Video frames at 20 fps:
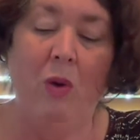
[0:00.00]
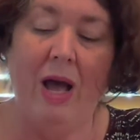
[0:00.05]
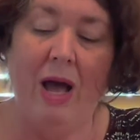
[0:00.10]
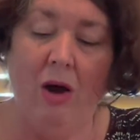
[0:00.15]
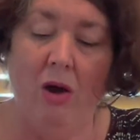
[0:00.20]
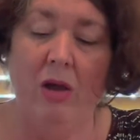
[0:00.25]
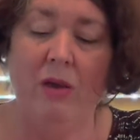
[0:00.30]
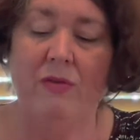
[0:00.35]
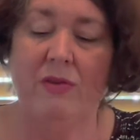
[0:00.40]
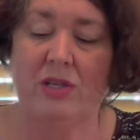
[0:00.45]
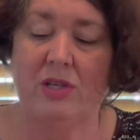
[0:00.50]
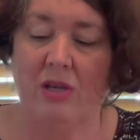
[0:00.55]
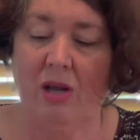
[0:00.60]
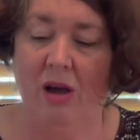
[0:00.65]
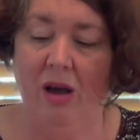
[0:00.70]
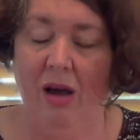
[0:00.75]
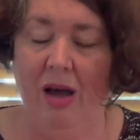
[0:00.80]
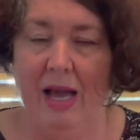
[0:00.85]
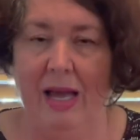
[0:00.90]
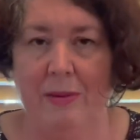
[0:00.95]
Over
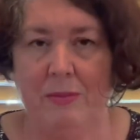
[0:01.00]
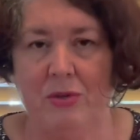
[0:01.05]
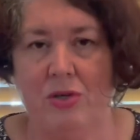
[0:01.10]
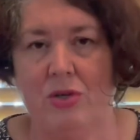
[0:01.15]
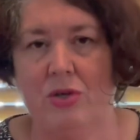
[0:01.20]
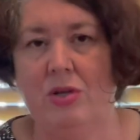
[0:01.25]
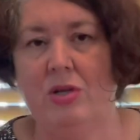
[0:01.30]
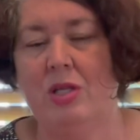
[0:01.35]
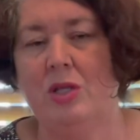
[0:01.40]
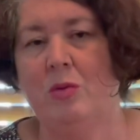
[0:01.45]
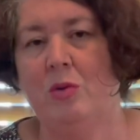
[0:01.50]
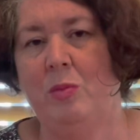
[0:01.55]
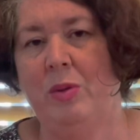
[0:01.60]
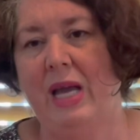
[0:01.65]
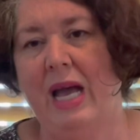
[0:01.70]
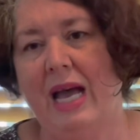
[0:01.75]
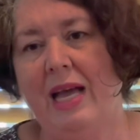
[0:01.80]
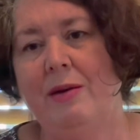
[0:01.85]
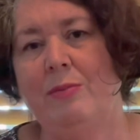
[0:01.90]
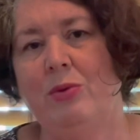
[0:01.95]
time, students will be
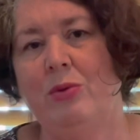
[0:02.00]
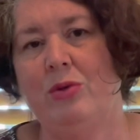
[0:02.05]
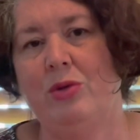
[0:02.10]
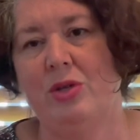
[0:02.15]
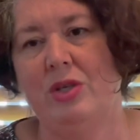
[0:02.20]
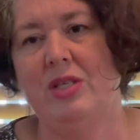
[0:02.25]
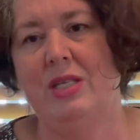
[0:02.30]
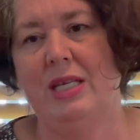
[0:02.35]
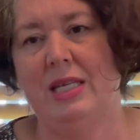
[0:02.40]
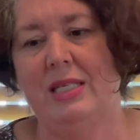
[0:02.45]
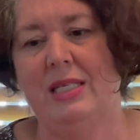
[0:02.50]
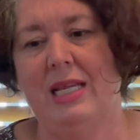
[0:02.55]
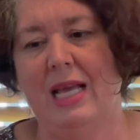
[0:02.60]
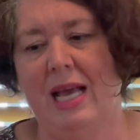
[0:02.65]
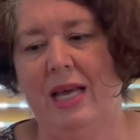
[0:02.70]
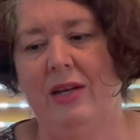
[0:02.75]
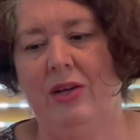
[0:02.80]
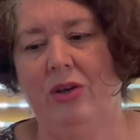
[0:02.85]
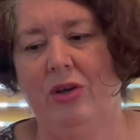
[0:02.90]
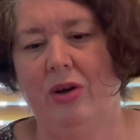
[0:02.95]
able to sit
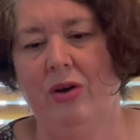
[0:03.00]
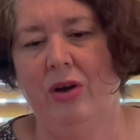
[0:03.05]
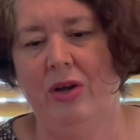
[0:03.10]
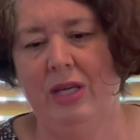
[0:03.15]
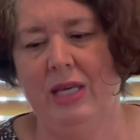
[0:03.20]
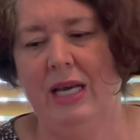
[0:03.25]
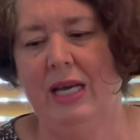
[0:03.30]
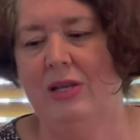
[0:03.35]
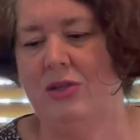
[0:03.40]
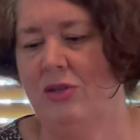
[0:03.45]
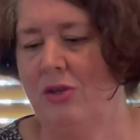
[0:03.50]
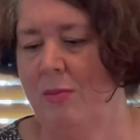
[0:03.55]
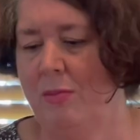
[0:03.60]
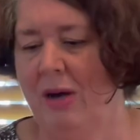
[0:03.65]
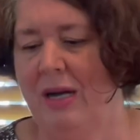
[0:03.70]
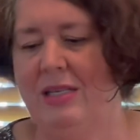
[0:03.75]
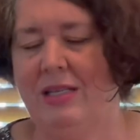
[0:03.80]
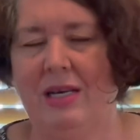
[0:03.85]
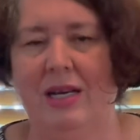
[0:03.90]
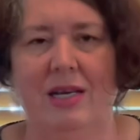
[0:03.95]
down and go, okay, so
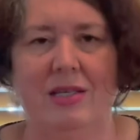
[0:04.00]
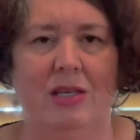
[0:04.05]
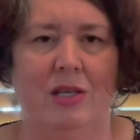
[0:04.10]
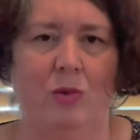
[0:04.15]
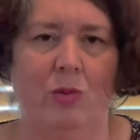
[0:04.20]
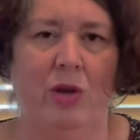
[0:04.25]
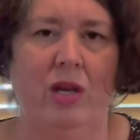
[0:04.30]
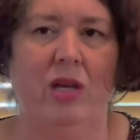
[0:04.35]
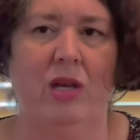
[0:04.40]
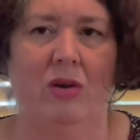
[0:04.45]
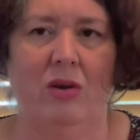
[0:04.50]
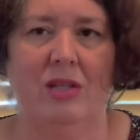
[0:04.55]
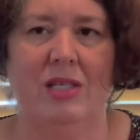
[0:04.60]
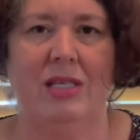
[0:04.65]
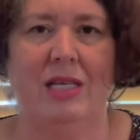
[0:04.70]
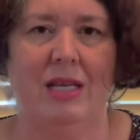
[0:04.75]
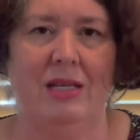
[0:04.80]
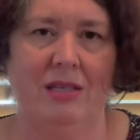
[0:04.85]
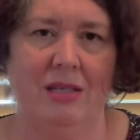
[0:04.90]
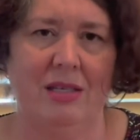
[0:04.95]
my task is working on
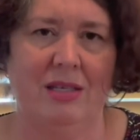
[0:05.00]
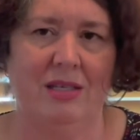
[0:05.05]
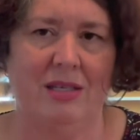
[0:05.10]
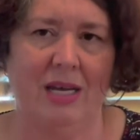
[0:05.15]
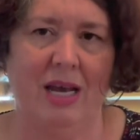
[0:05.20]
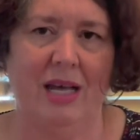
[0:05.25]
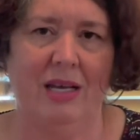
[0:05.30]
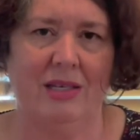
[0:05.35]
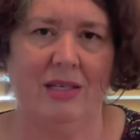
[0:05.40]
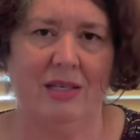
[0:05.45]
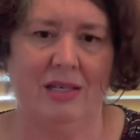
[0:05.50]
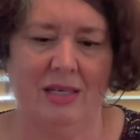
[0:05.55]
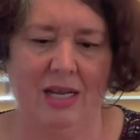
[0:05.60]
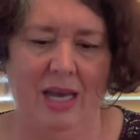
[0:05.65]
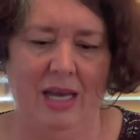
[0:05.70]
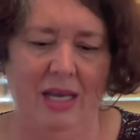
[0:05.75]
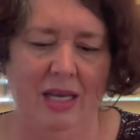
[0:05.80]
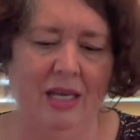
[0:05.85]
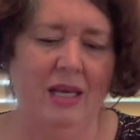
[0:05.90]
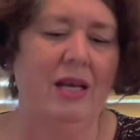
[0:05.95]
sentence starters
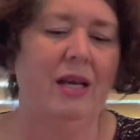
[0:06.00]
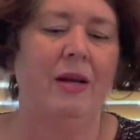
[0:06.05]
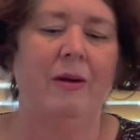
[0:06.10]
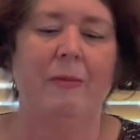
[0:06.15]
today.